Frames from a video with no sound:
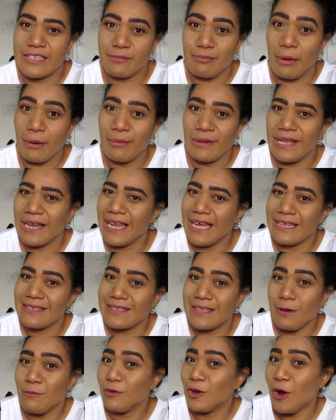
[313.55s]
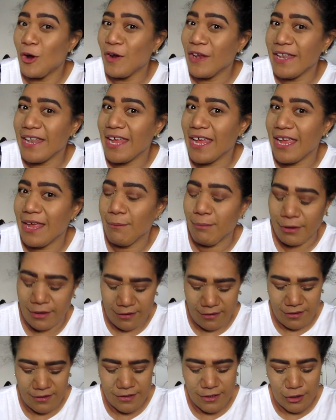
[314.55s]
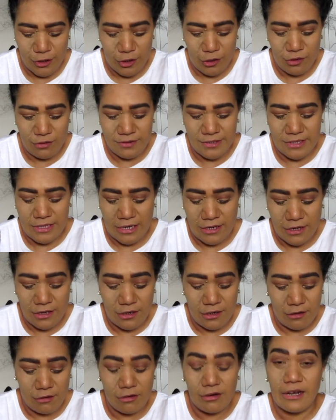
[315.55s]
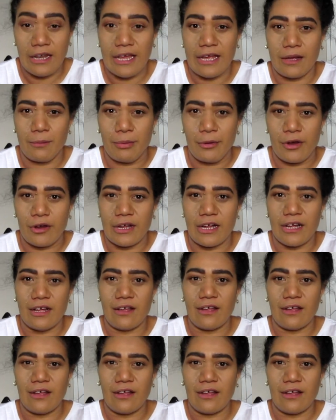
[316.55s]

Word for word: that's probably the last time we're going there because you know standing starting to look like a burger